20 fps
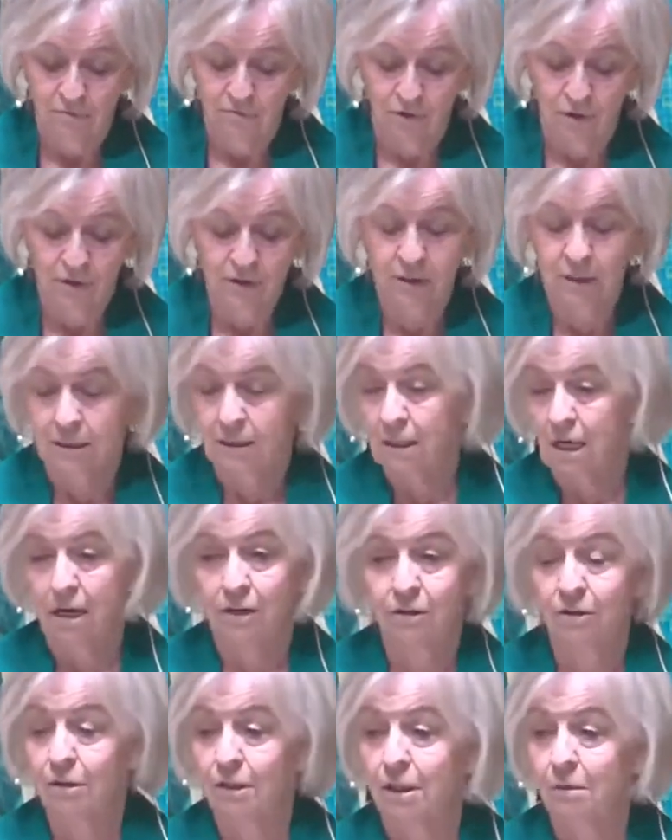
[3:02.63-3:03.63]
forces
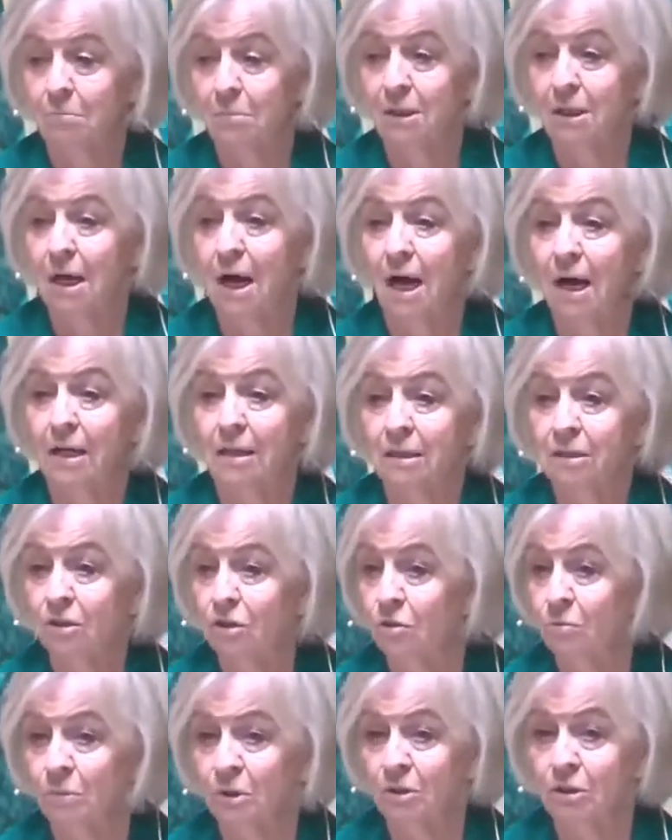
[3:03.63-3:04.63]
utterly beyond
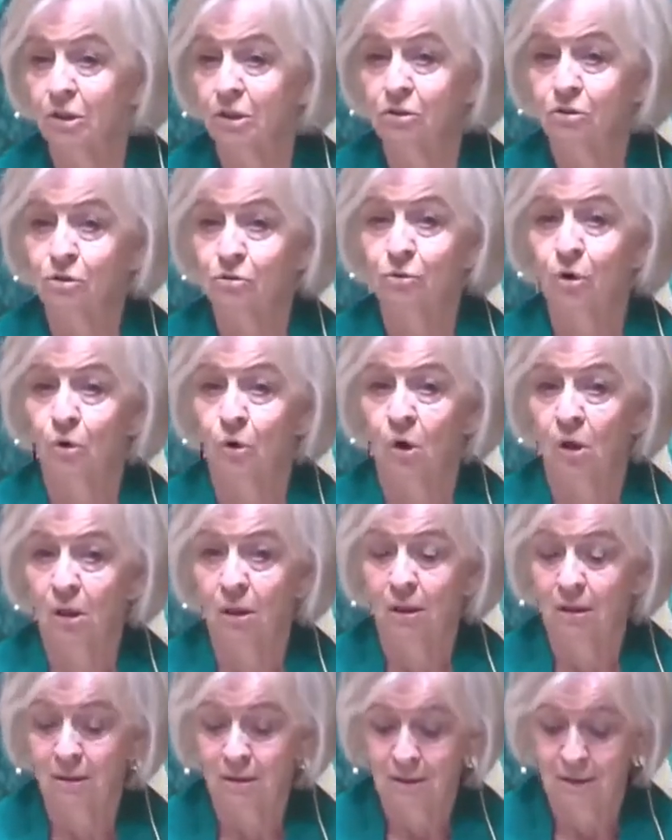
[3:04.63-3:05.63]
human
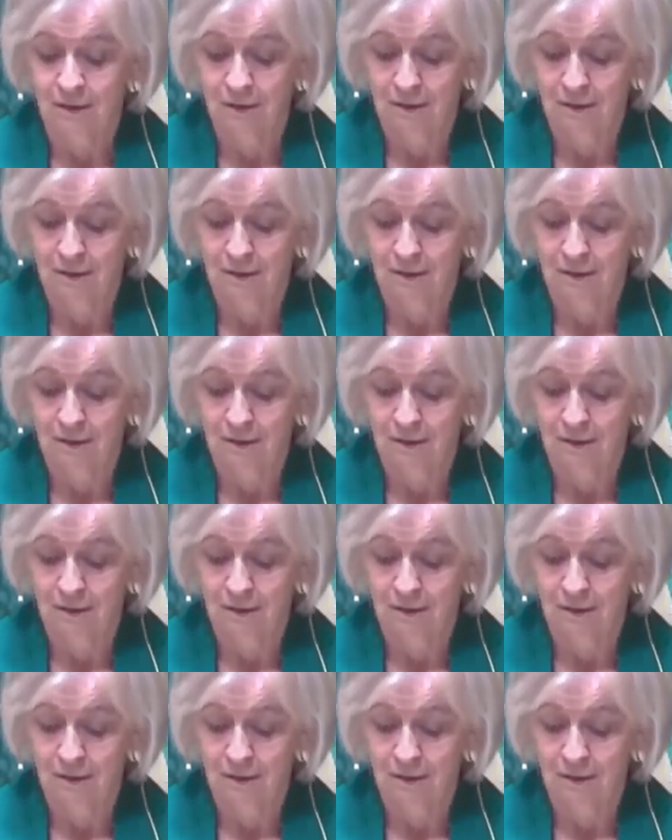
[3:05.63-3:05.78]
control.